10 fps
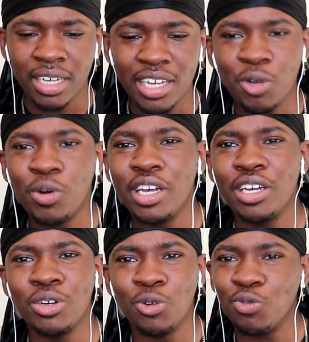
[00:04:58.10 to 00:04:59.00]
He
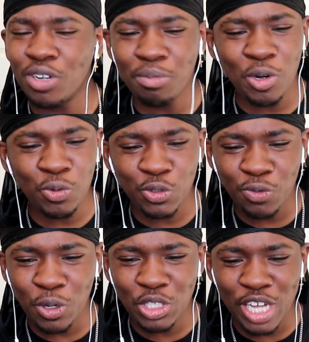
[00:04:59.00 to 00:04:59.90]
will. Come on, it's
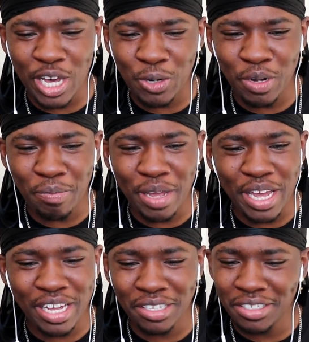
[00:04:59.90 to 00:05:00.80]
foreshadowing, man.